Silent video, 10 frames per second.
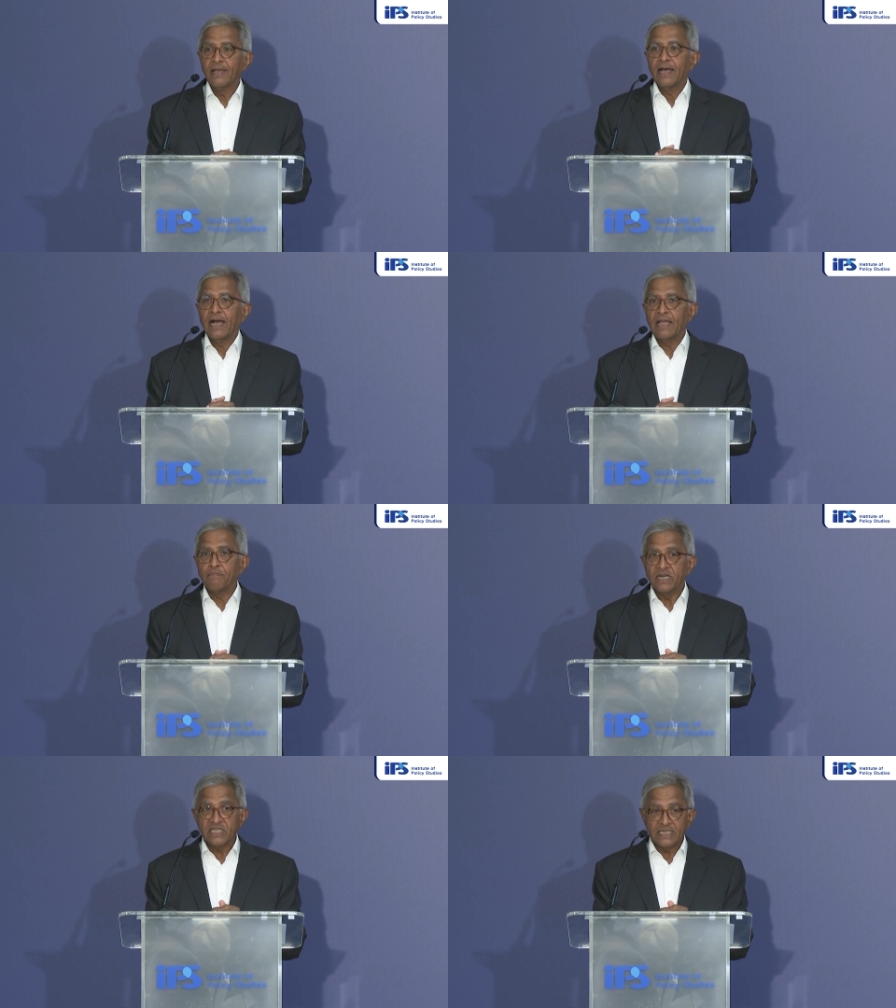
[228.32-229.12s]
I
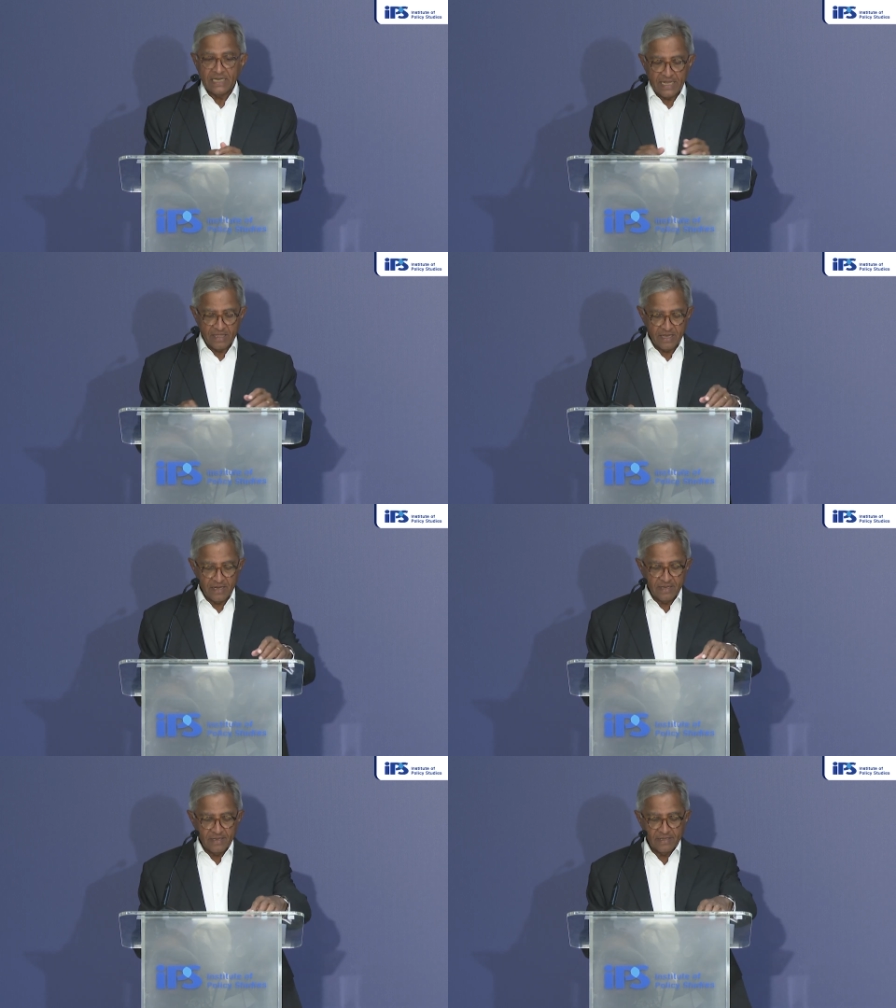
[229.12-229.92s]
personally
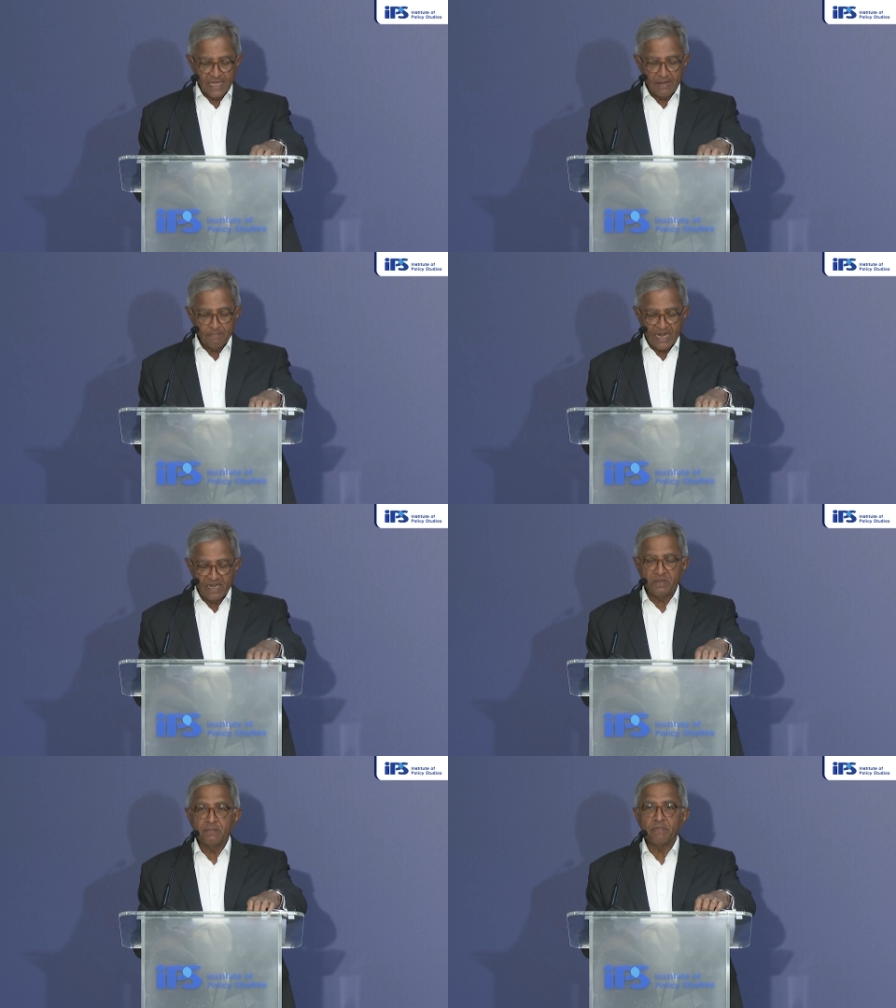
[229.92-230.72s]
think that it might
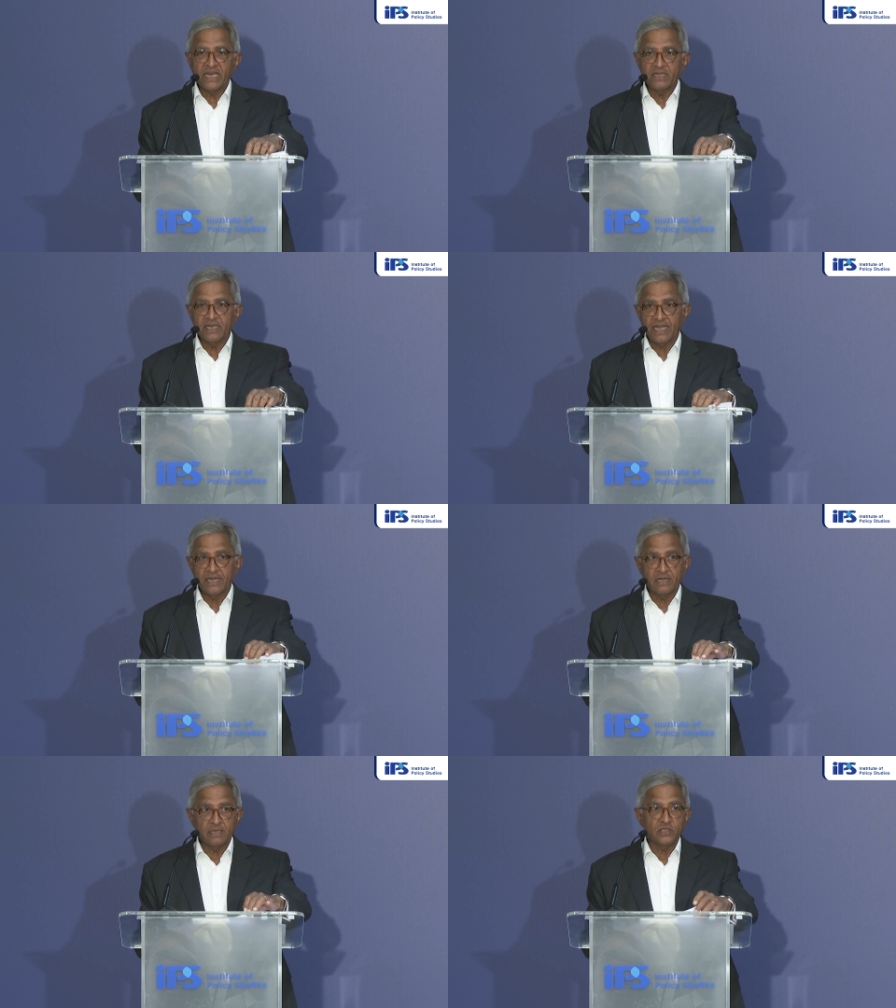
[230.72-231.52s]
have been better
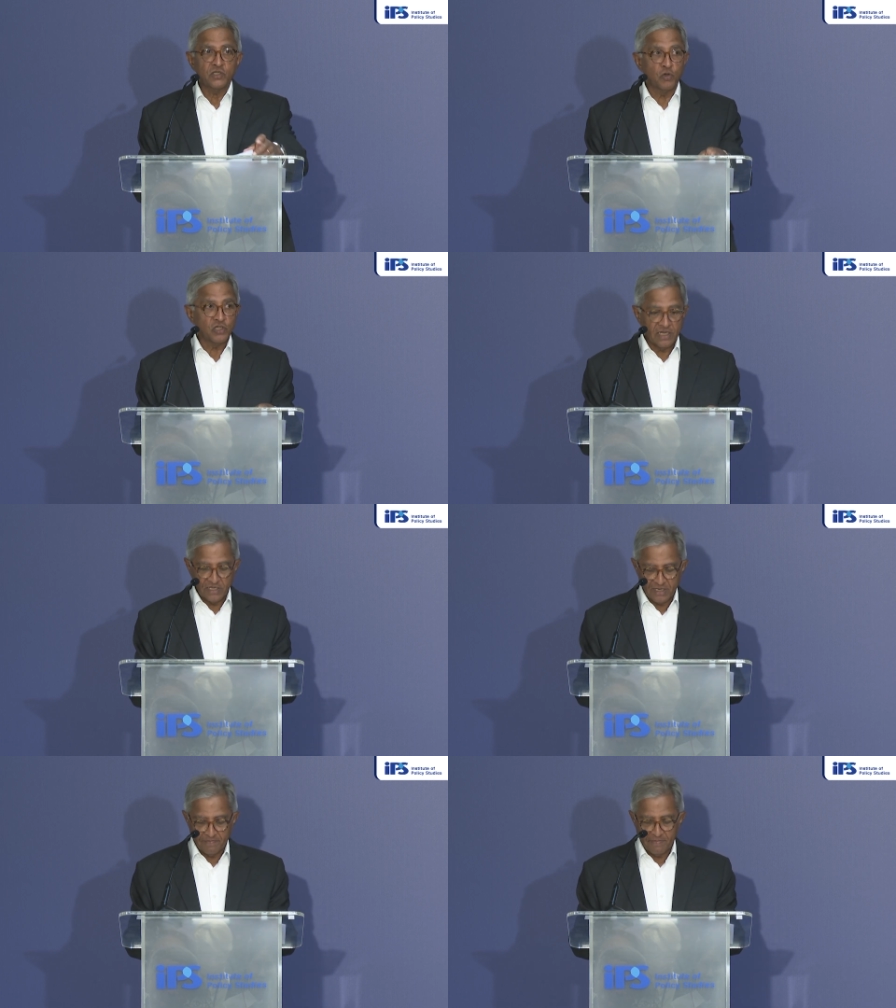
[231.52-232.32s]
titled
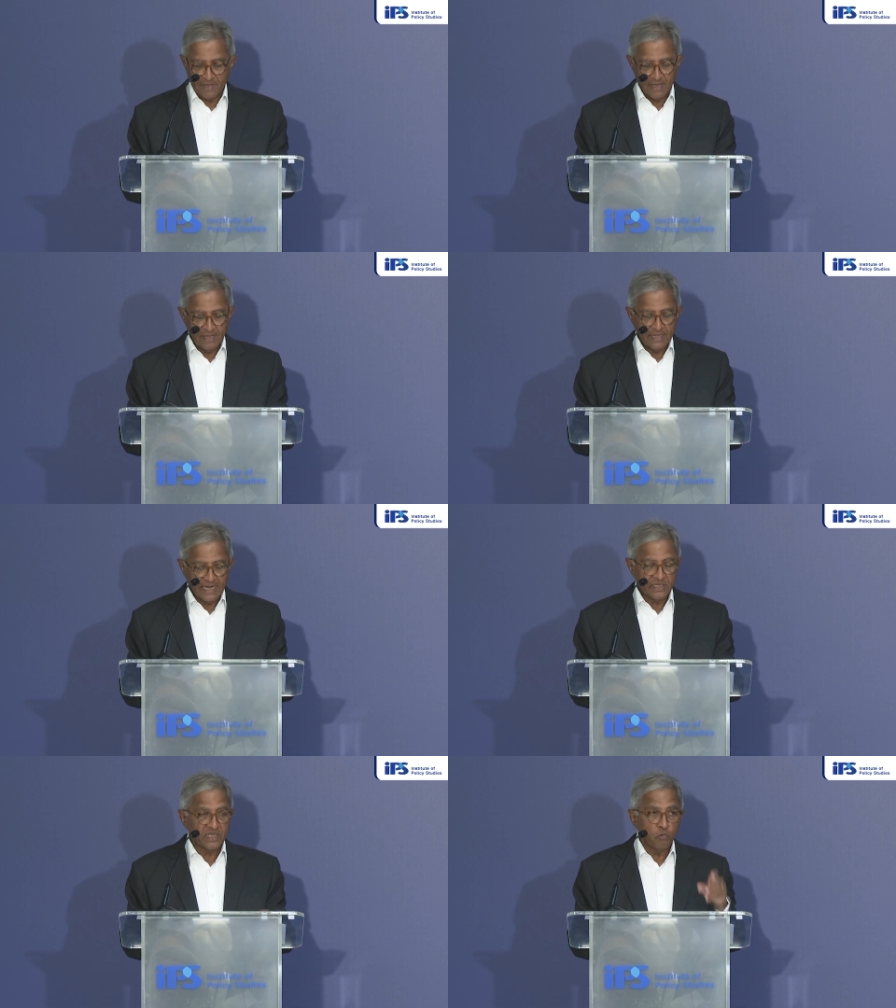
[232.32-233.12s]
Socialism
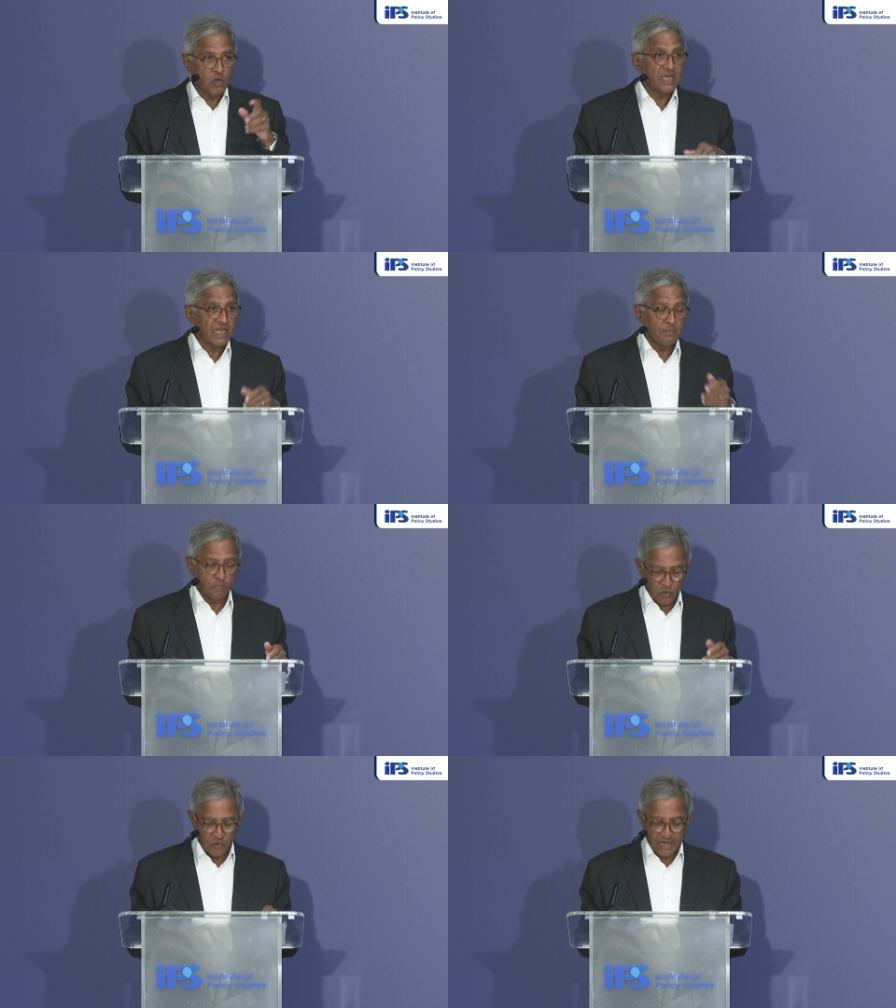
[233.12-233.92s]
That Is a Work in
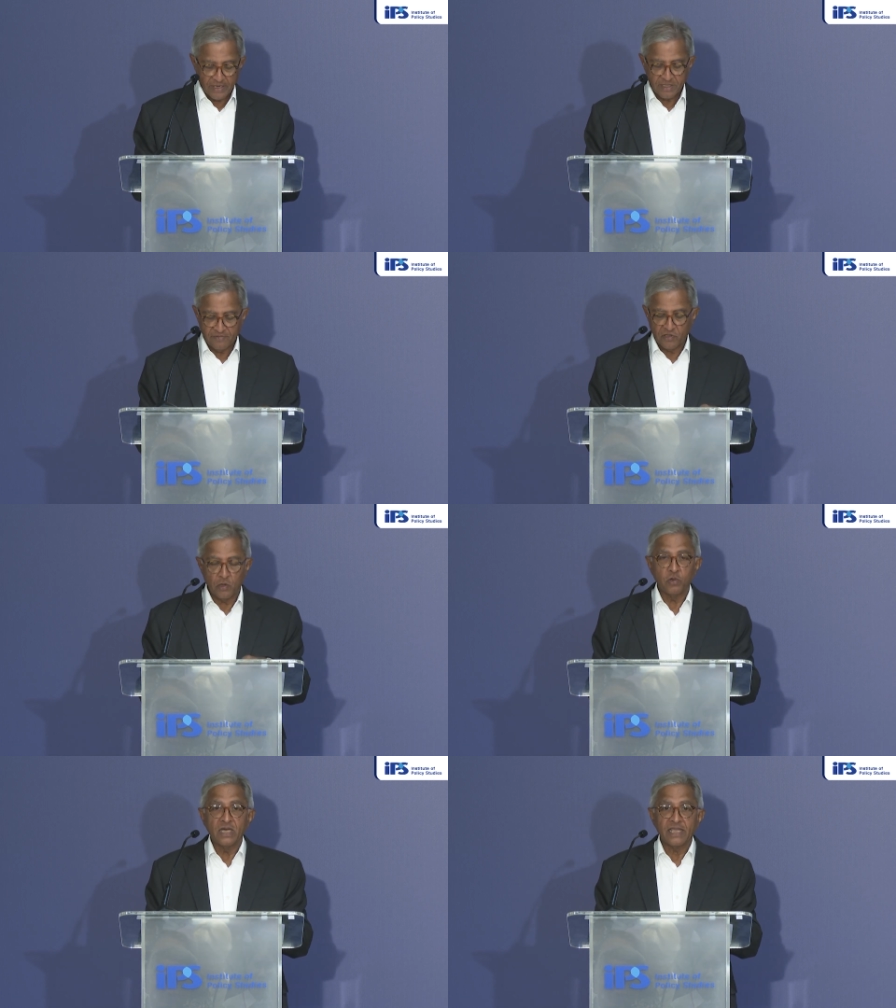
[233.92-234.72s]
Progress, for
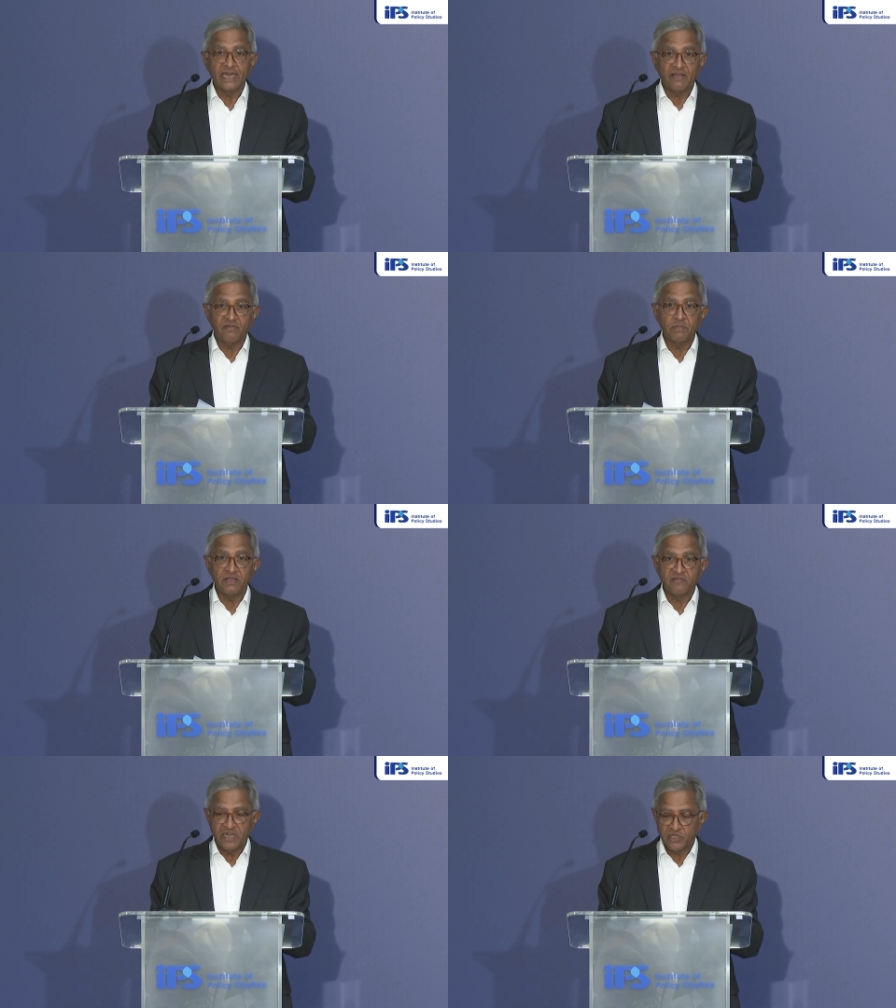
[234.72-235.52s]
the work can never
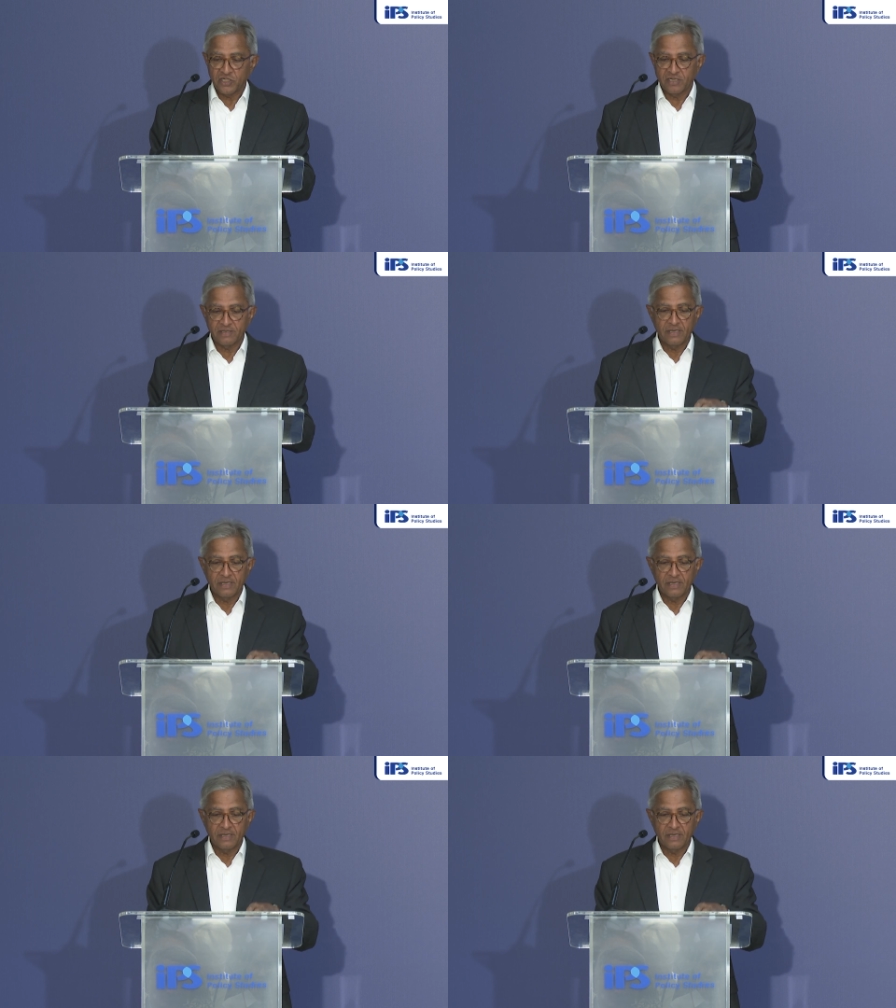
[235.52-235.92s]
be finished.